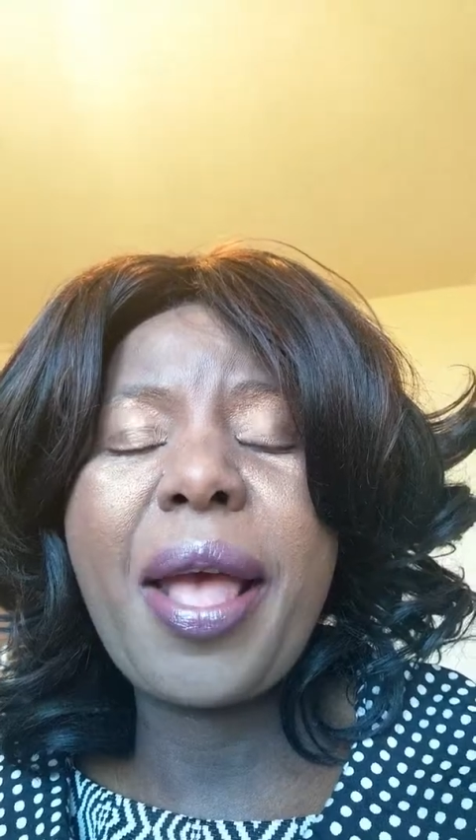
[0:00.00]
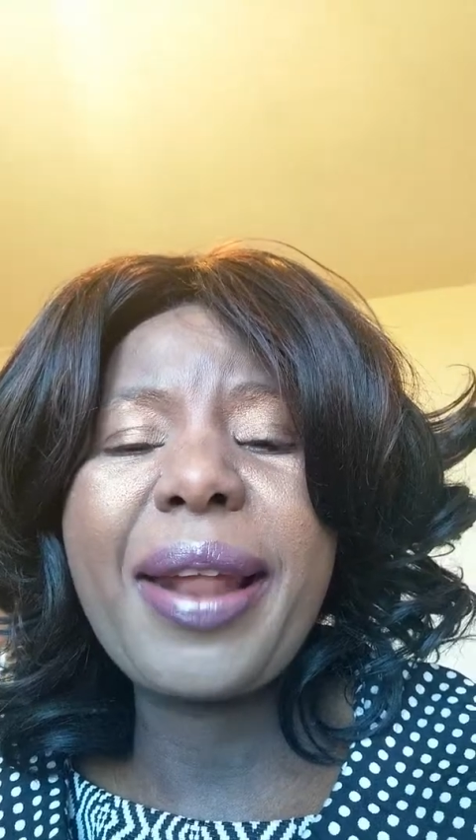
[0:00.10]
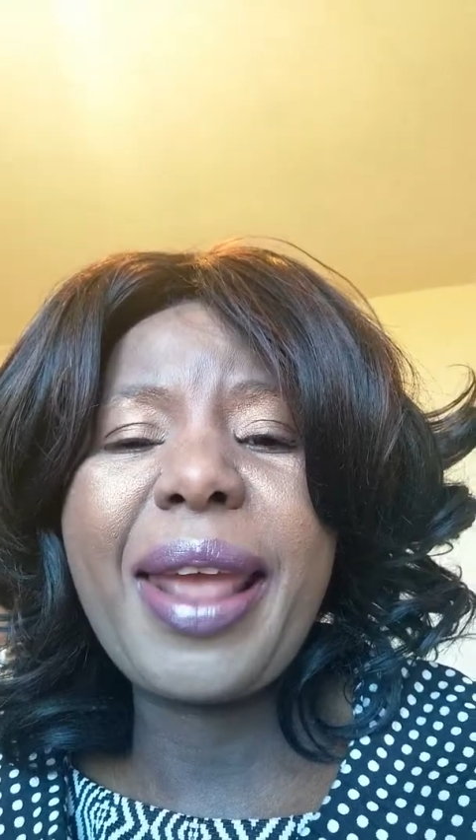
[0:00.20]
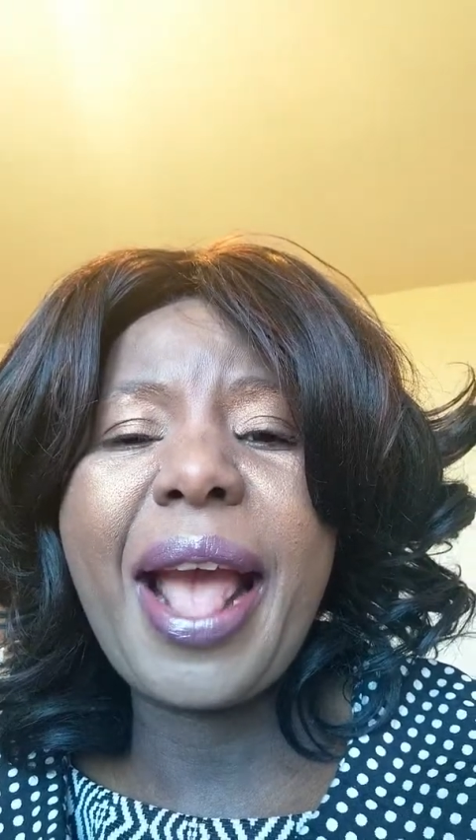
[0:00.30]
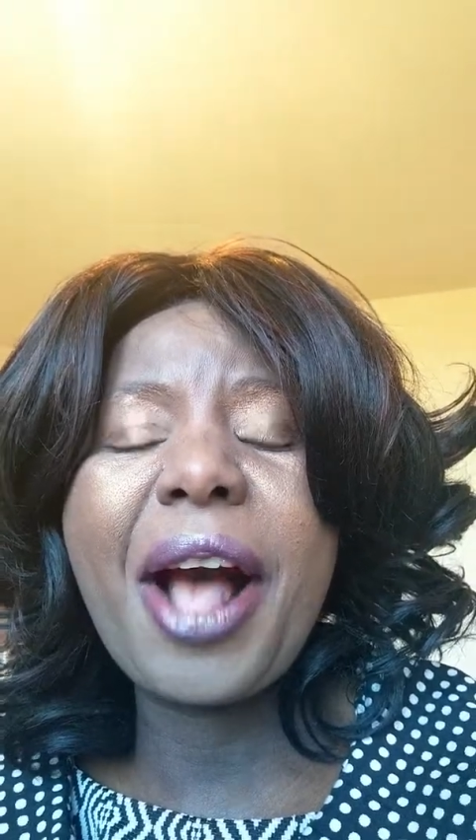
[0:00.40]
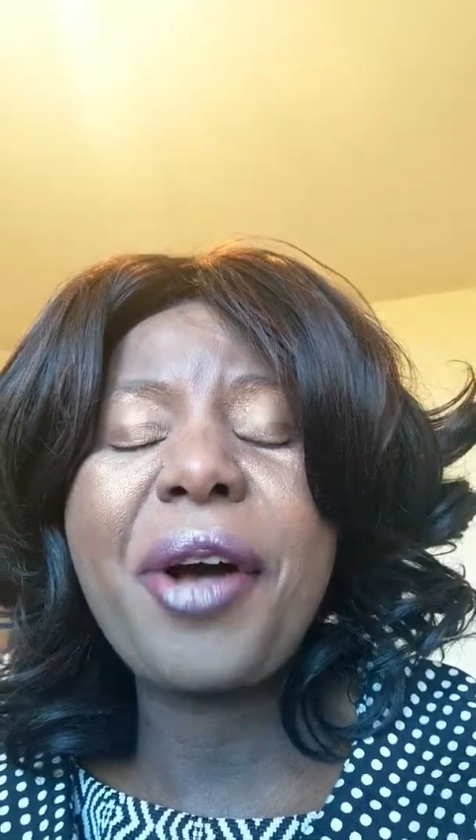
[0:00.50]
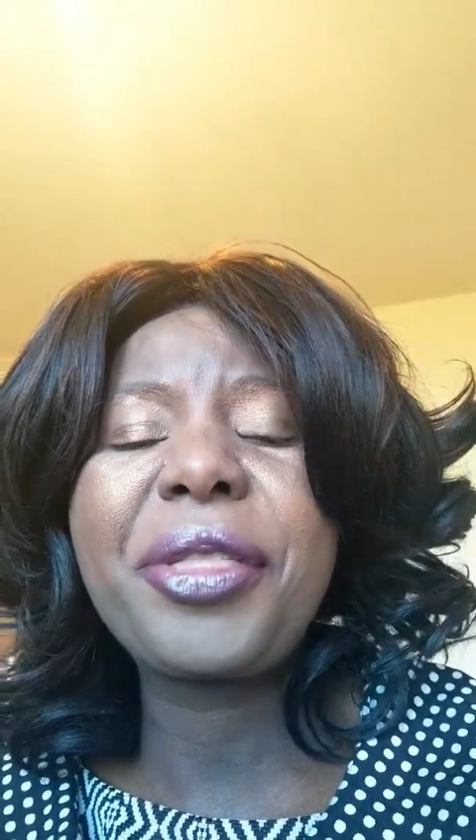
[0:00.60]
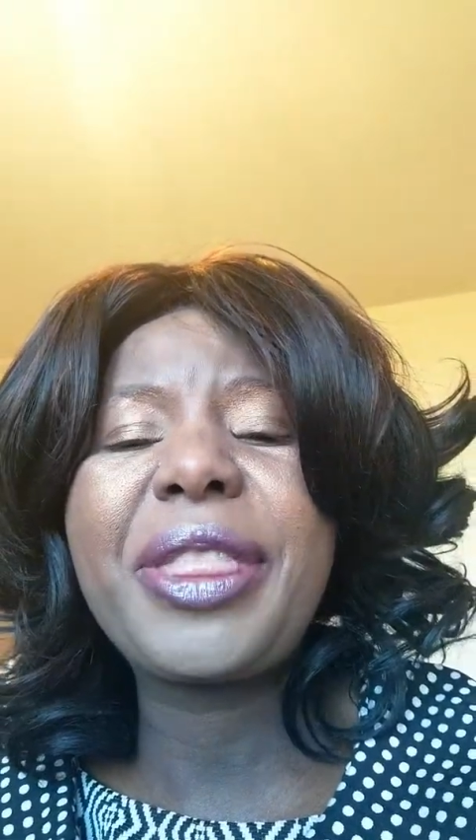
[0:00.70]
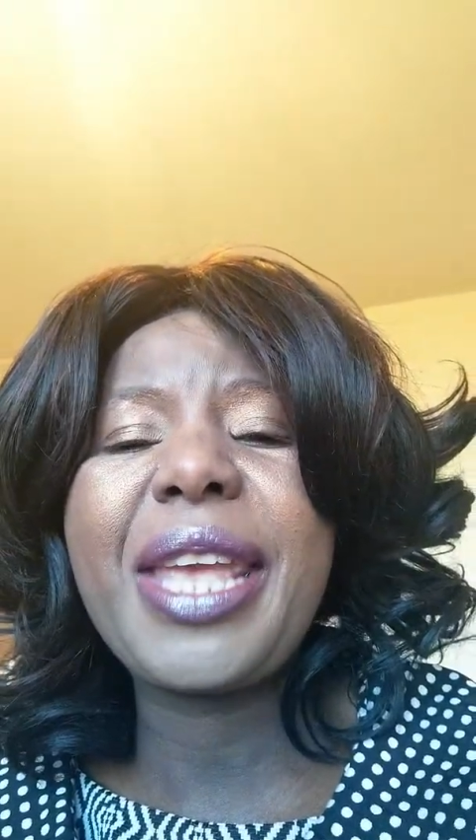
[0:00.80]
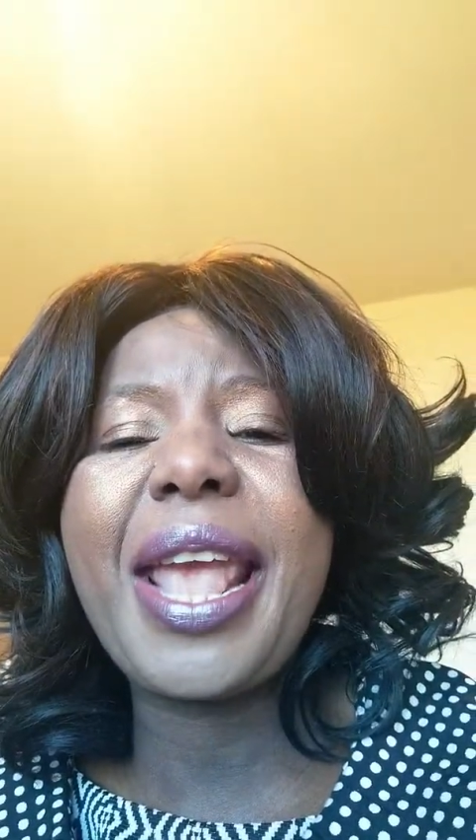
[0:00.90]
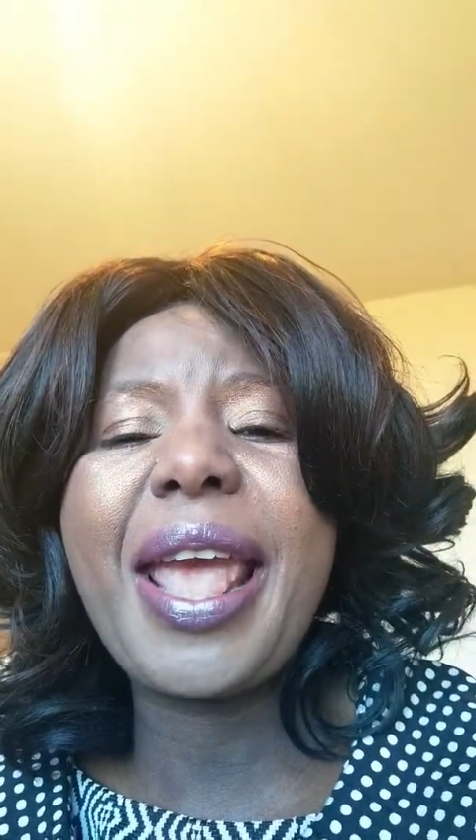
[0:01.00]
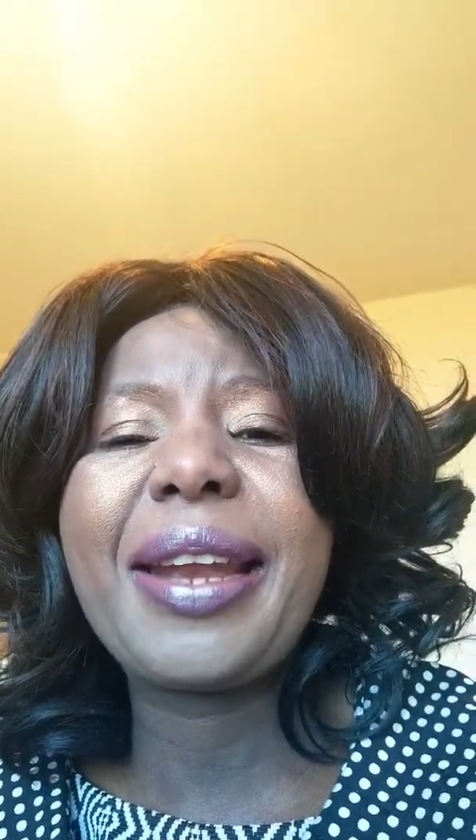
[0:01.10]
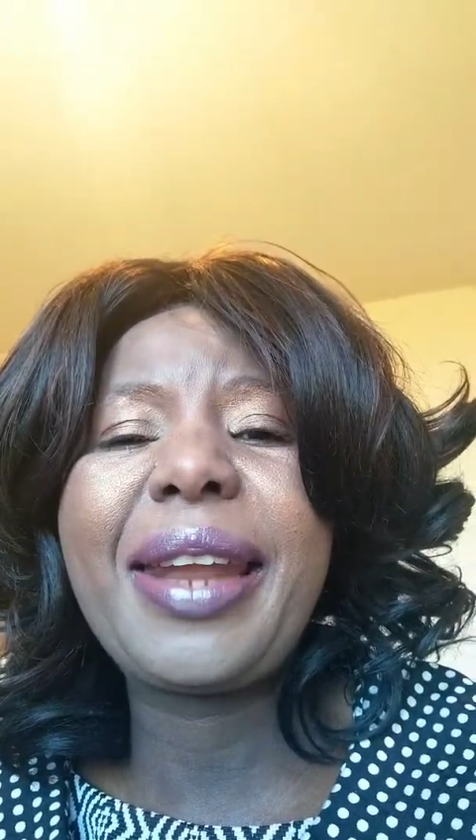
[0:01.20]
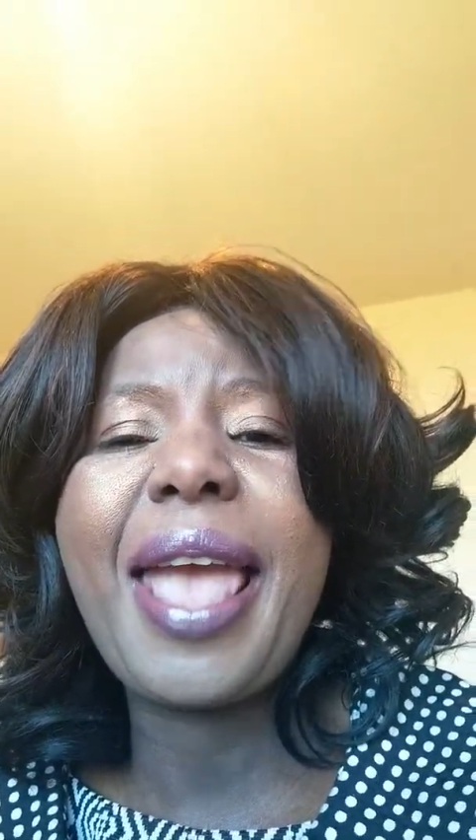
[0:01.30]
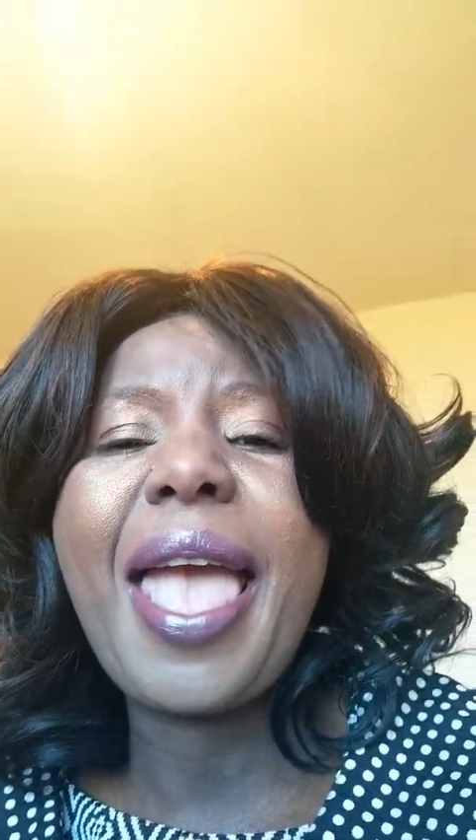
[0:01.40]
healthy
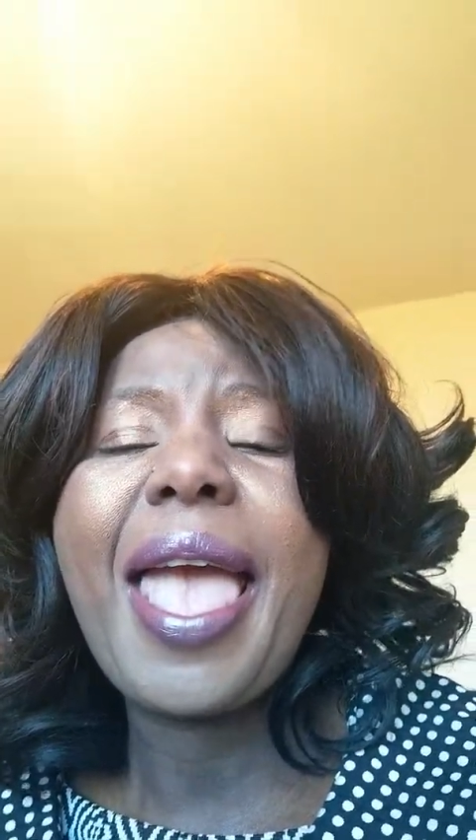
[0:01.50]
and